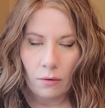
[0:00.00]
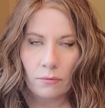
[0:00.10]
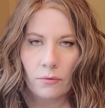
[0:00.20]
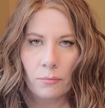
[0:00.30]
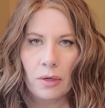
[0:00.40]

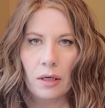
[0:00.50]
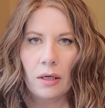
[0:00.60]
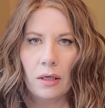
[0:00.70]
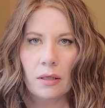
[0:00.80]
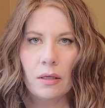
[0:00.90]
for me
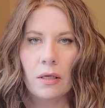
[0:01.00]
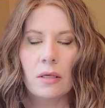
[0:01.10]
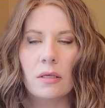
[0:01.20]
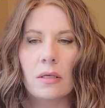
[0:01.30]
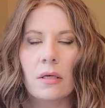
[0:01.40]
in
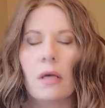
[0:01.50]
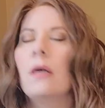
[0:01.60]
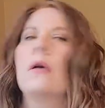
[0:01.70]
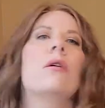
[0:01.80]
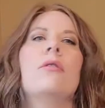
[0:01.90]
this,
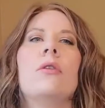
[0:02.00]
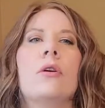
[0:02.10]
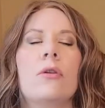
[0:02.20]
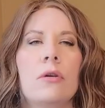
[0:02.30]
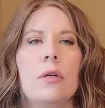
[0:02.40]
the
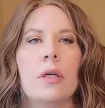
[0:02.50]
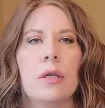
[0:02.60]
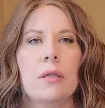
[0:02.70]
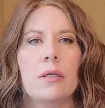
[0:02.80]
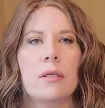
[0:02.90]
good
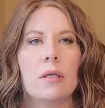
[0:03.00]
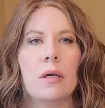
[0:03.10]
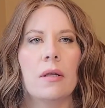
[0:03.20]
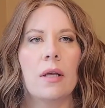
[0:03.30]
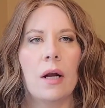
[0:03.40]
is
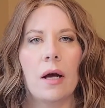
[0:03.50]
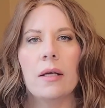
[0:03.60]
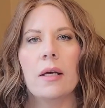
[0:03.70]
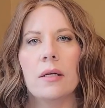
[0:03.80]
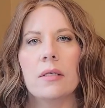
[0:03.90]
that I
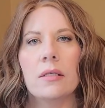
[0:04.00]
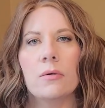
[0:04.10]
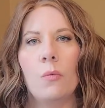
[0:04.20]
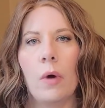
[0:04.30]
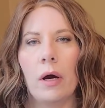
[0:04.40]
get
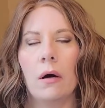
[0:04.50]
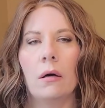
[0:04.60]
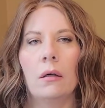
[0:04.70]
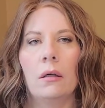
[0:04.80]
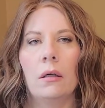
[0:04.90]
to
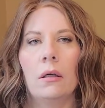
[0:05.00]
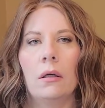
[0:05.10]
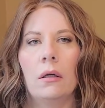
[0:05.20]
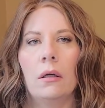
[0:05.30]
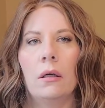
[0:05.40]
wear
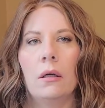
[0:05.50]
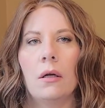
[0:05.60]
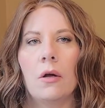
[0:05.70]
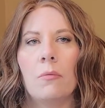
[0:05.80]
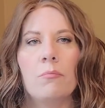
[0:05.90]

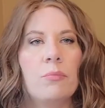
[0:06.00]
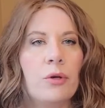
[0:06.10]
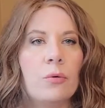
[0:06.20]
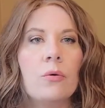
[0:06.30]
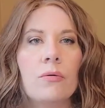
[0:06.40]

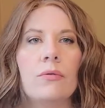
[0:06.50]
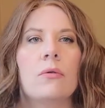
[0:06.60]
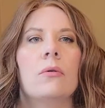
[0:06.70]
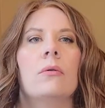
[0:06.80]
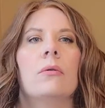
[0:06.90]

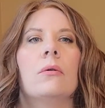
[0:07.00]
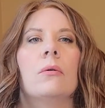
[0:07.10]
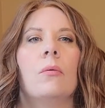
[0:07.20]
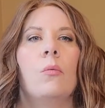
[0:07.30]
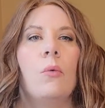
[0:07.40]
beautiful
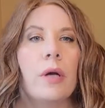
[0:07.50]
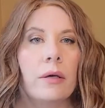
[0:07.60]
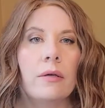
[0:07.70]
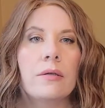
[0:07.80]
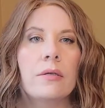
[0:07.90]

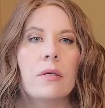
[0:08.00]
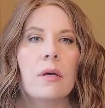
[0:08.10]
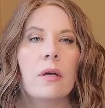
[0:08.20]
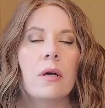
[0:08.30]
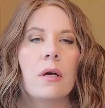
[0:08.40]
wigs
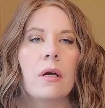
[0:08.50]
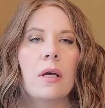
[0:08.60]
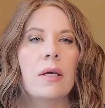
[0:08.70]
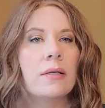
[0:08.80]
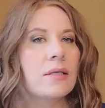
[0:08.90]

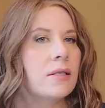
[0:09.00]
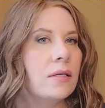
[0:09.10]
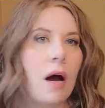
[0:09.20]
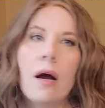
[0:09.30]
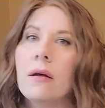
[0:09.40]
in
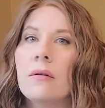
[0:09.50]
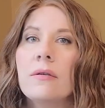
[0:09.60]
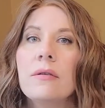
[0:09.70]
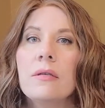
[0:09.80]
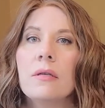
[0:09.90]

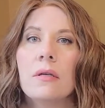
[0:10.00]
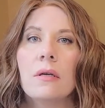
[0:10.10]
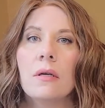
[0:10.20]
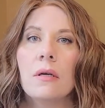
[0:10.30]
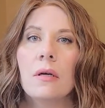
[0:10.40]
styles
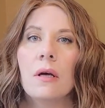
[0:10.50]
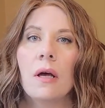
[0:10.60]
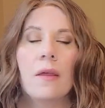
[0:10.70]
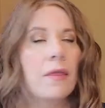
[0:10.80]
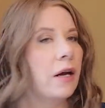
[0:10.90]

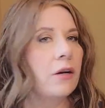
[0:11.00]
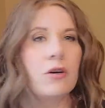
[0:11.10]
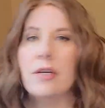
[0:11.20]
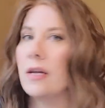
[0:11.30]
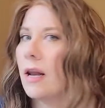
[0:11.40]
that I
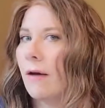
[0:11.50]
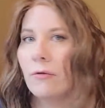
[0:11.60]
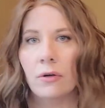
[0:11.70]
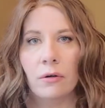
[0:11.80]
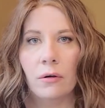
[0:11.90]
could
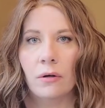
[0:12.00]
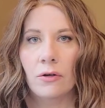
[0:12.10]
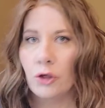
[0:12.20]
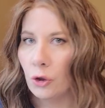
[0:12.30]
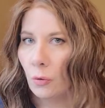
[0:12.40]
never
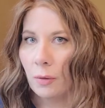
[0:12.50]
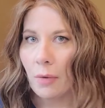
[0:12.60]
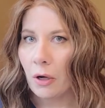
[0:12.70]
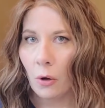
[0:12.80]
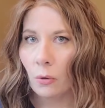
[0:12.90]
do on
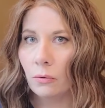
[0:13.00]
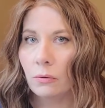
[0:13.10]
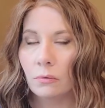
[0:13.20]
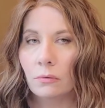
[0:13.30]
my own,